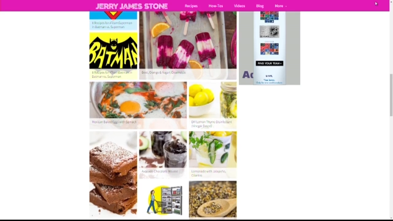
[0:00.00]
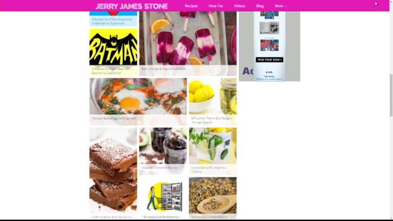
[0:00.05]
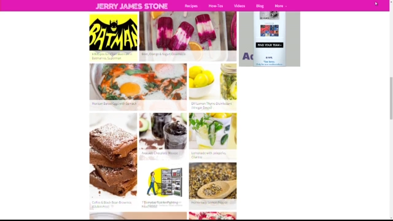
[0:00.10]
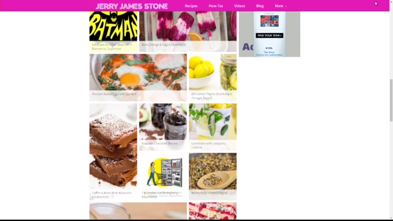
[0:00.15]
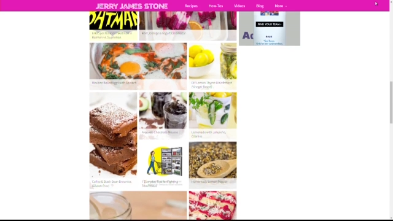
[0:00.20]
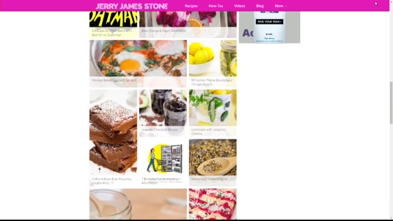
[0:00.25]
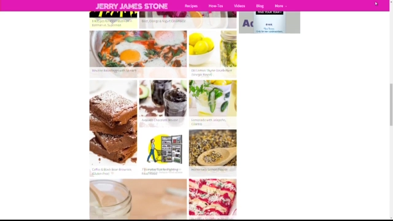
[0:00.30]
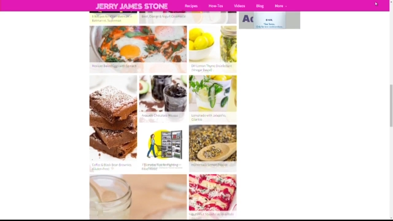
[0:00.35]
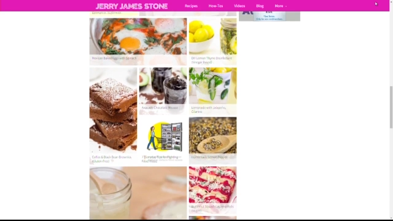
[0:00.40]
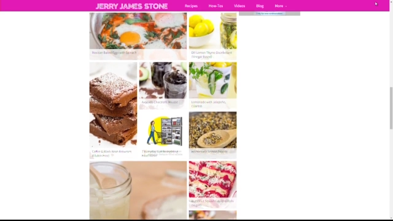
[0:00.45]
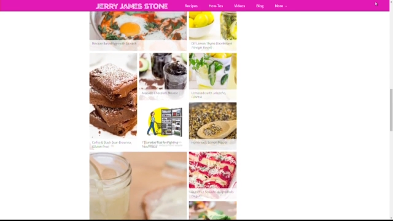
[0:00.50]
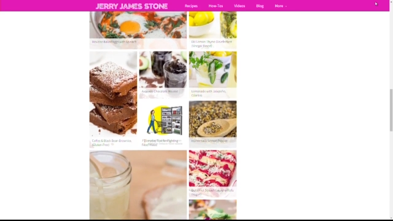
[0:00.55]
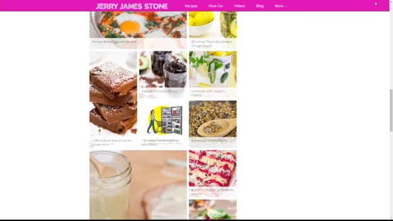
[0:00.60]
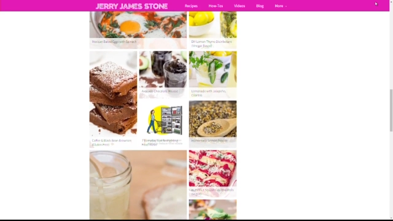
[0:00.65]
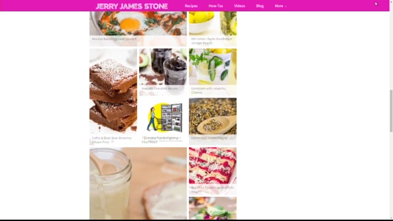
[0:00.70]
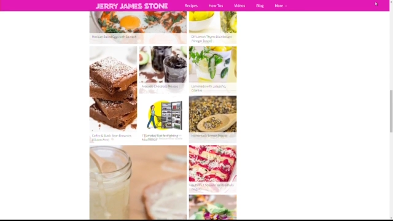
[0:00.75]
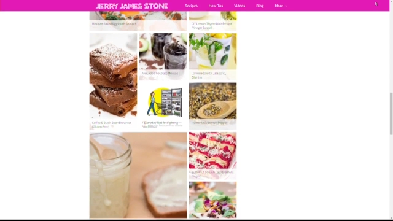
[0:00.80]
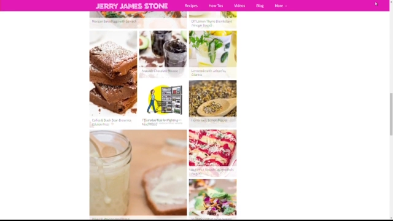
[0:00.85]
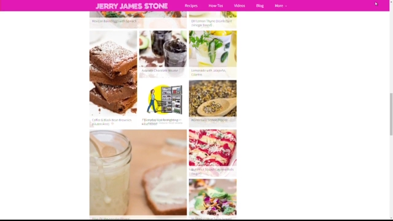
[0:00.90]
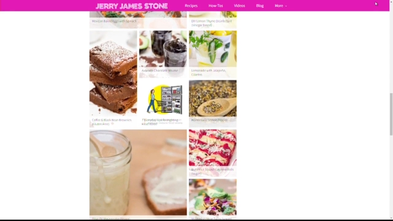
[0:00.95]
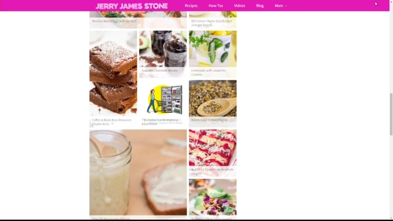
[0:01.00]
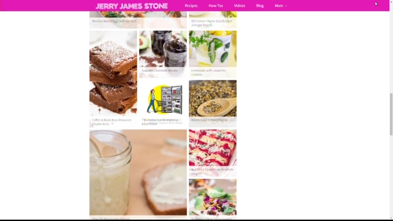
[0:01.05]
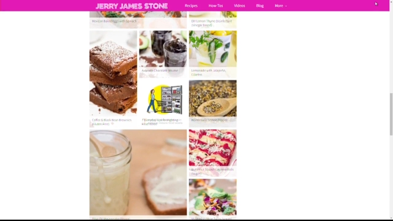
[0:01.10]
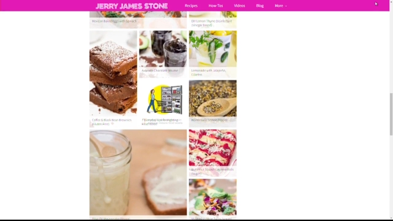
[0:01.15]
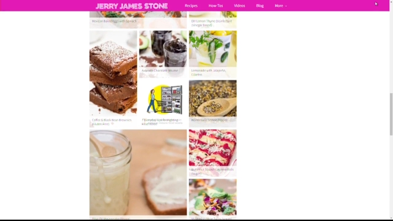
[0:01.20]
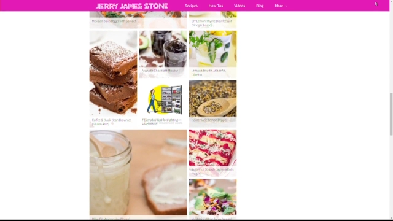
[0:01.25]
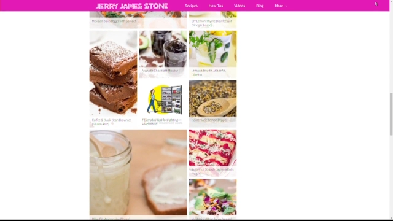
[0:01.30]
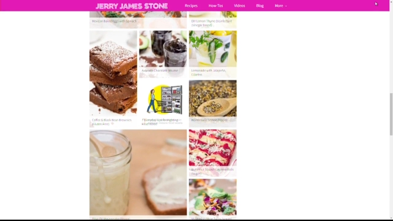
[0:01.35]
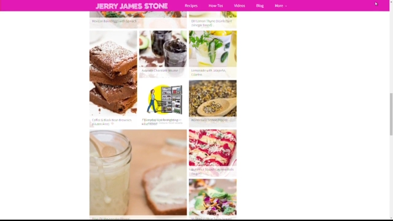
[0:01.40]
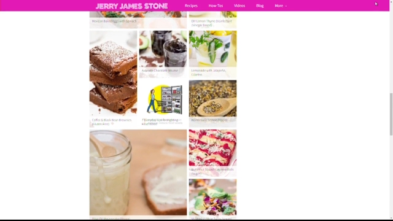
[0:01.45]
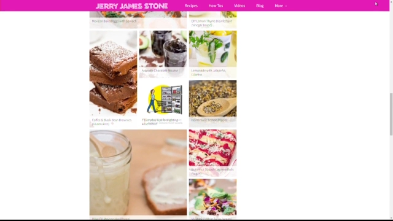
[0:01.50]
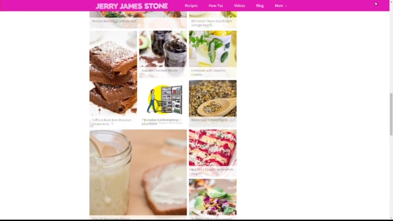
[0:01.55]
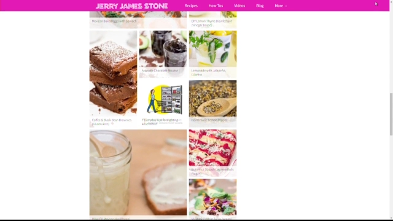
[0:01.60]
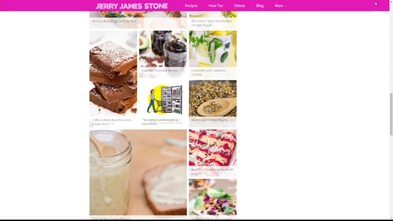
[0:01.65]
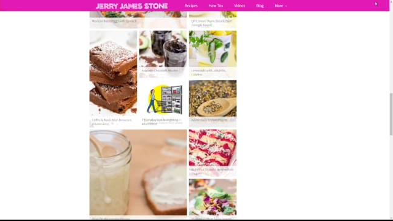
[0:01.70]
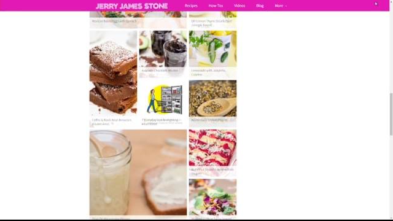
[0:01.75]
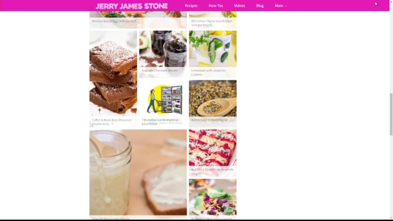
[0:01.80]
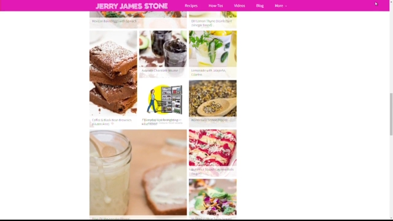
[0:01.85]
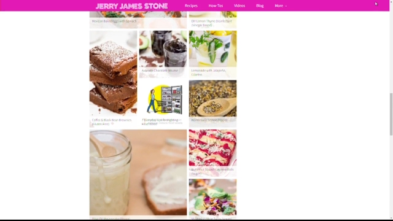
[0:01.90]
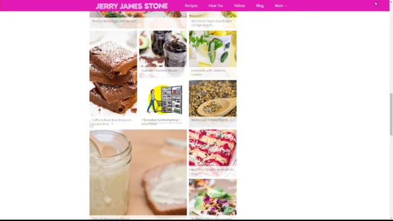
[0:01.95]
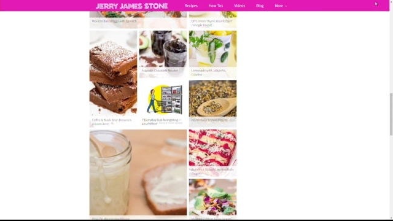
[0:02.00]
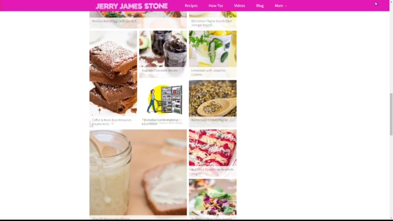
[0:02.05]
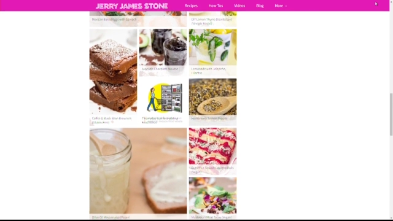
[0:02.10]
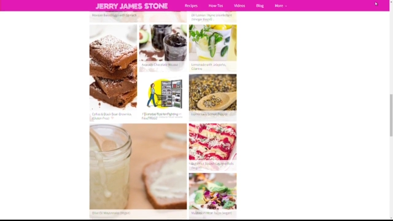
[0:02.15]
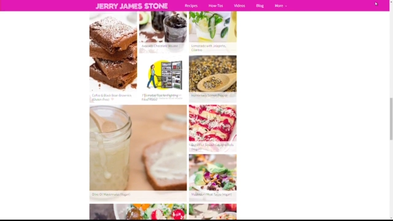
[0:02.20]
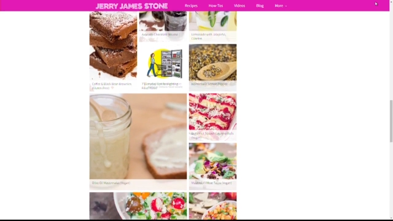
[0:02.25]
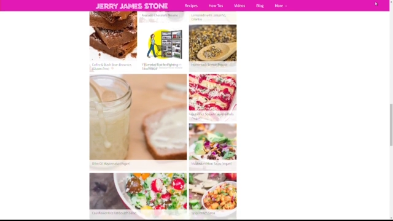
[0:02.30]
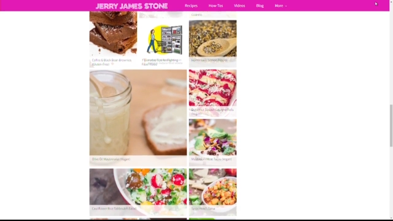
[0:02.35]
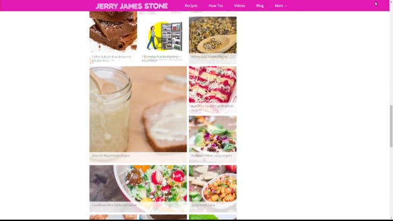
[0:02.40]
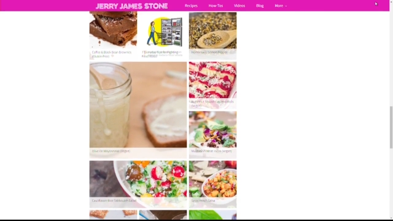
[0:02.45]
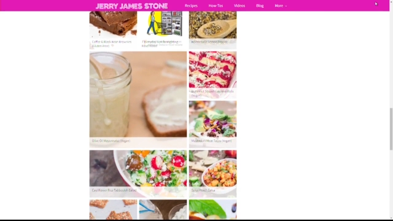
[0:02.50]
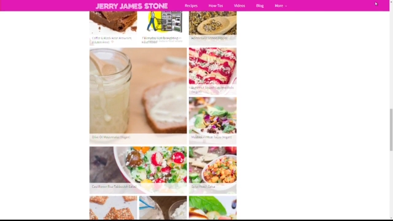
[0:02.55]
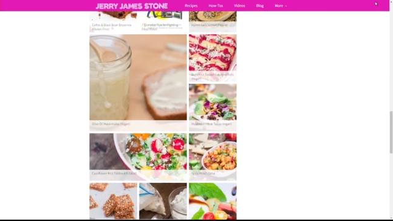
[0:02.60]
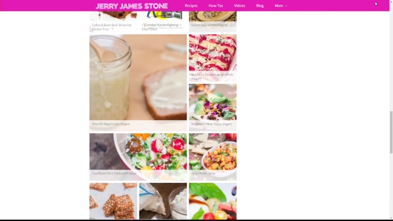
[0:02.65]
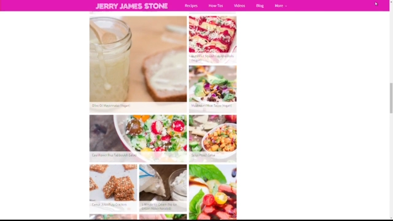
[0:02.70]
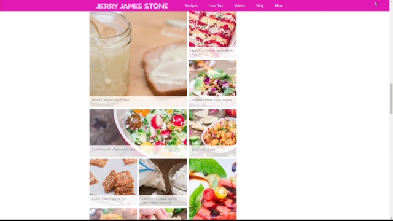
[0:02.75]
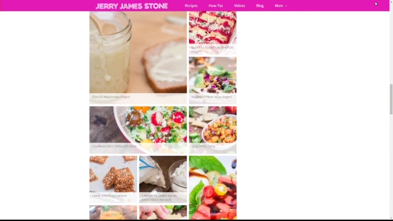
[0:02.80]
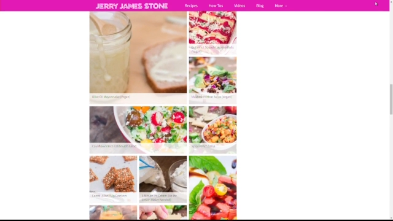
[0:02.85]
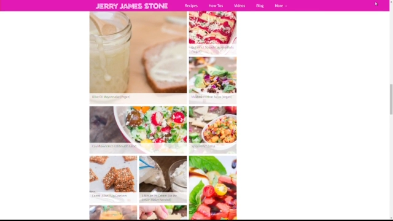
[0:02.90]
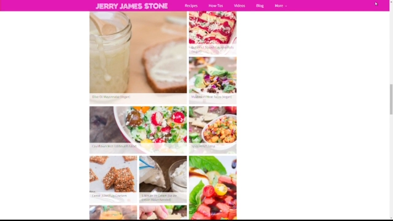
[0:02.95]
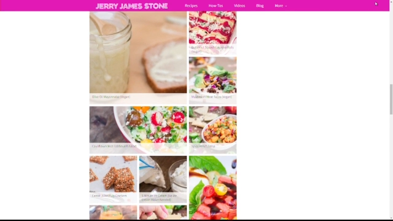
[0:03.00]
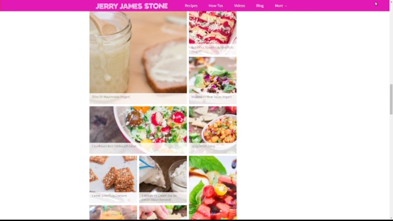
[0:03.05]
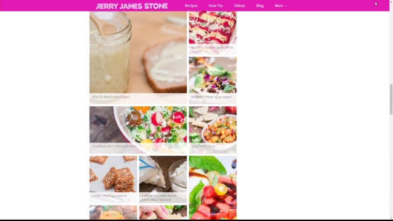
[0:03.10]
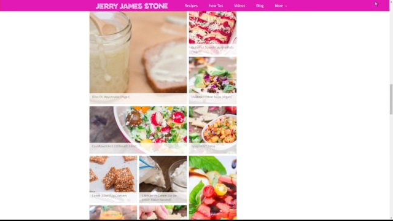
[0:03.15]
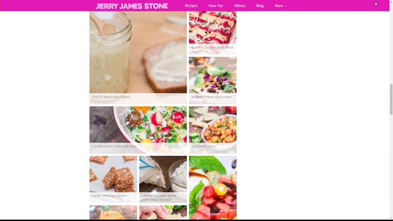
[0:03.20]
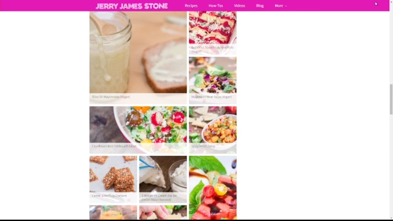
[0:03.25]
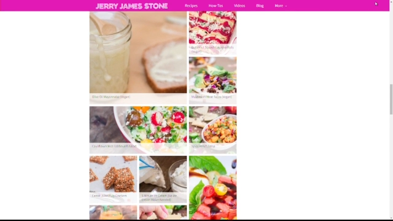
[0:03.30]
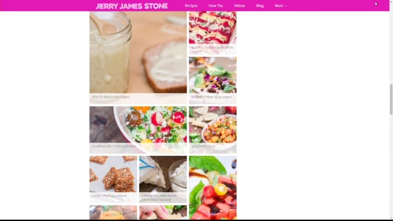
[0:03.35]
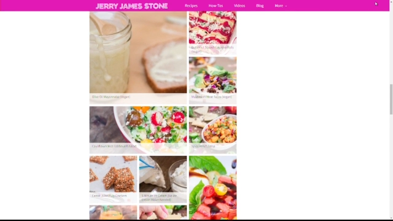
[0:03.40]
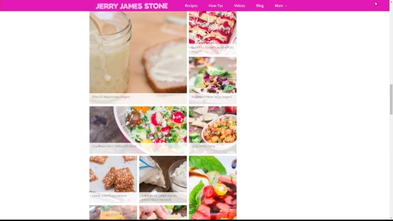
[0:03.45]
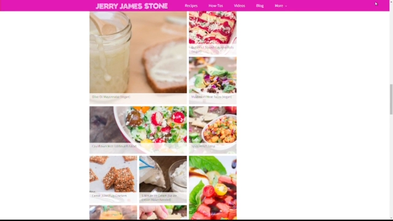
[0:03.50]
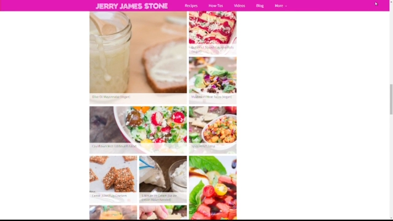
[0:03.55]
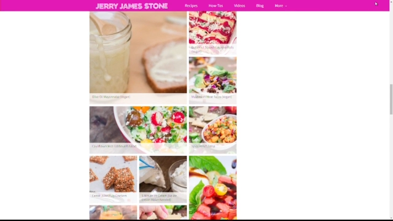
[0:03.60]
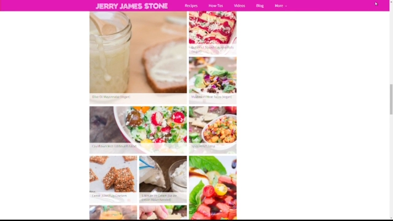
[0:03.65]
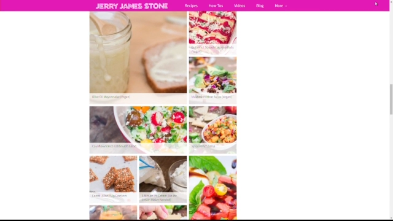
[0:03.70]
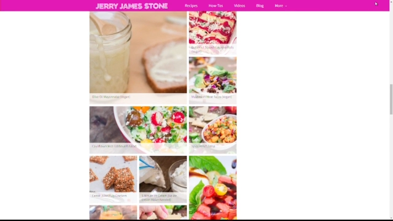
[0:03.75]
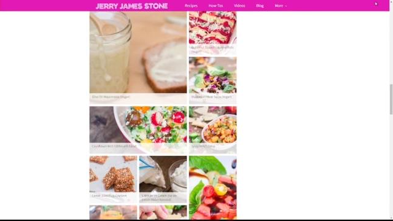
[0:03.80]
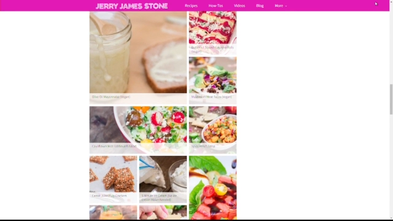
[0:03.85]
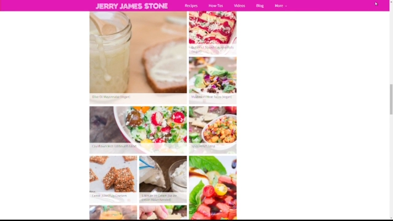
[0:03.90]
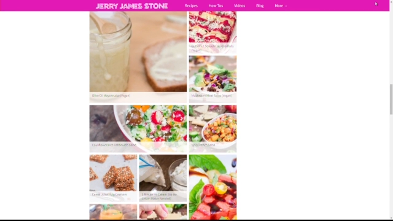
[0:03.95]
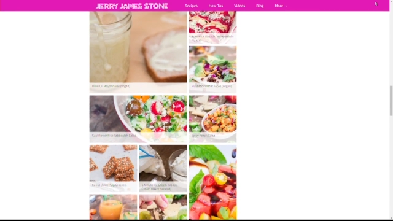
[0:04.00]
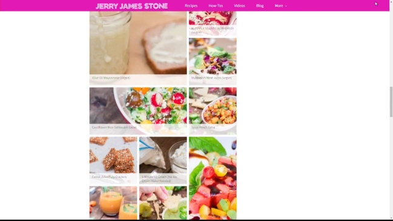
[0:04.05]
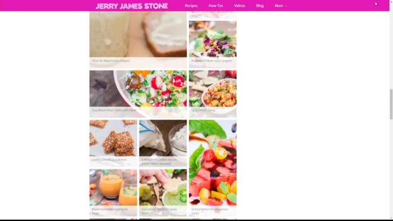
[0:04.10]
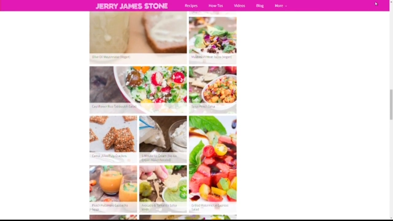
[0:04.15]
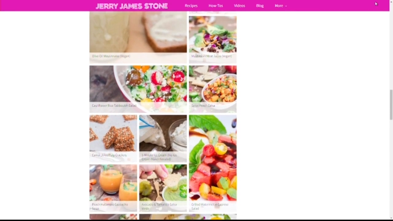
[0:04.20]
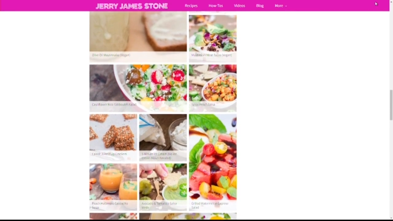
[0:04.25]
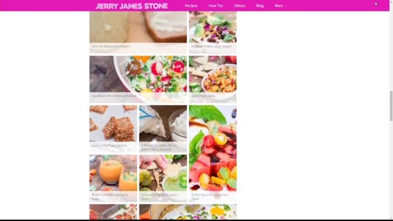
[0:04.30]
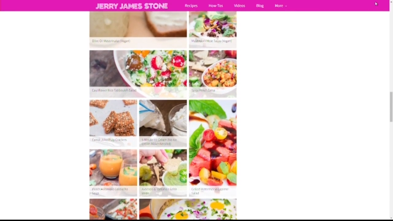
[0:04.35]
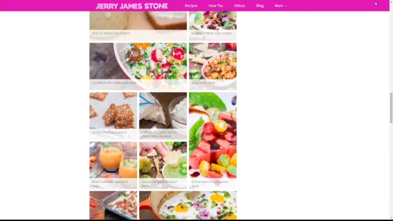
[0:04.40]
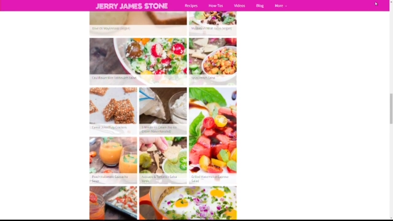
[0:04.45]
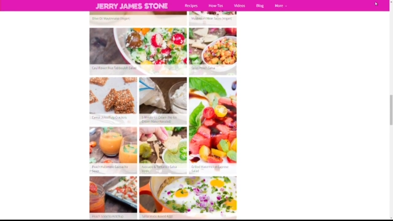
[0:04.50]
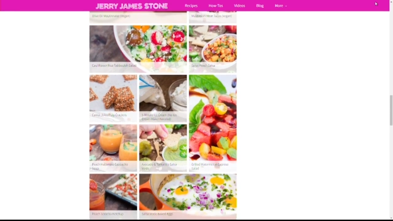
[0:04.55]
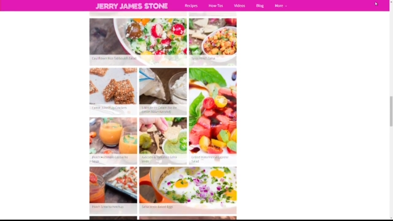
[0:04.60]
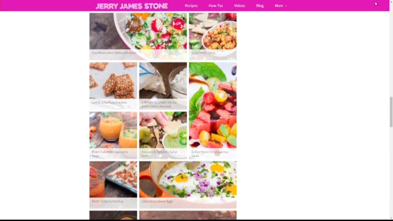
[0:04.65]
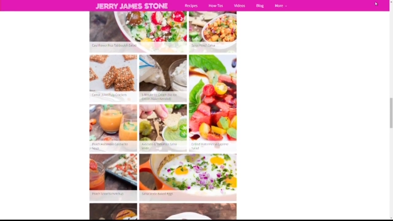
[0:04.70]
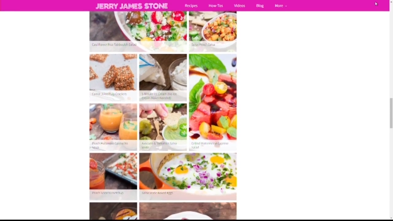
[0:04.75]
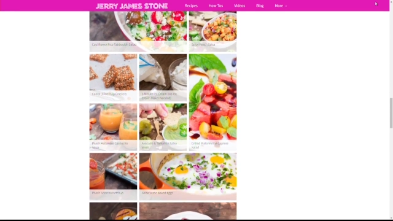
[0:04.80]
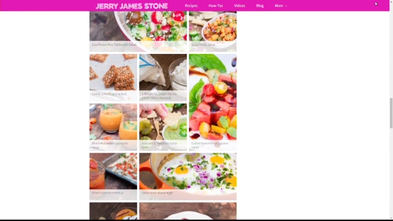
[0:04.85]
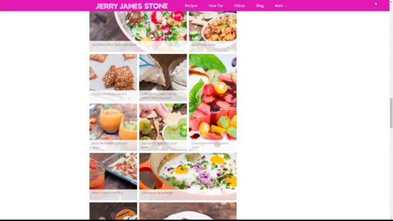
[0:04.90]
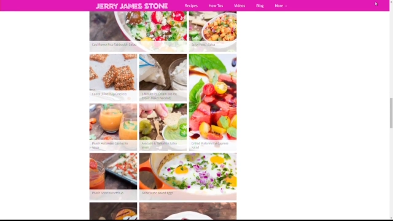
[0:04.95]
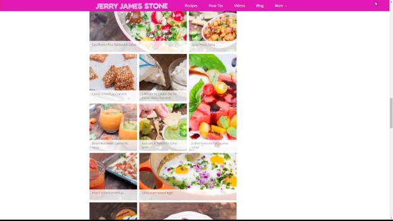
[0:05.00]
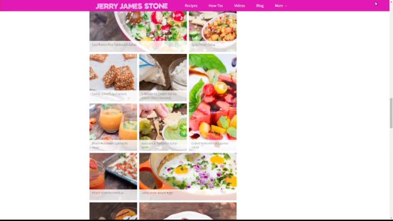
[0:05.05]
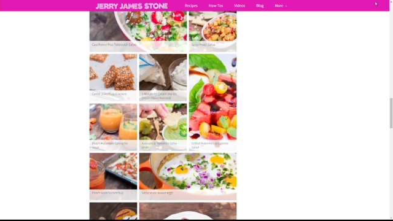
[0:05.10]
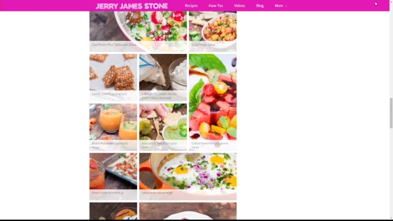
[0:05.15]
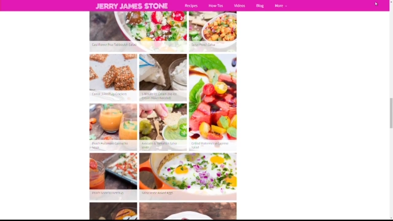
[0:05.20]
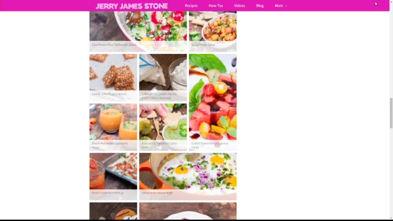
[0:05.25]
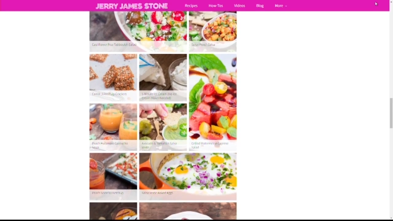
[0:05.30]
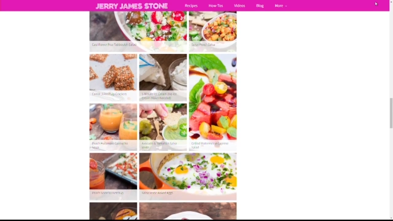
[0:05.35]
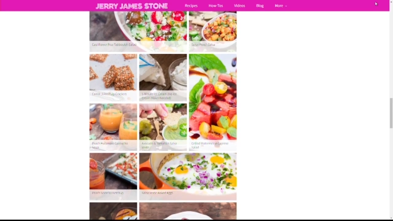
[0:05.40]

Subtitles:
(no speaker visible)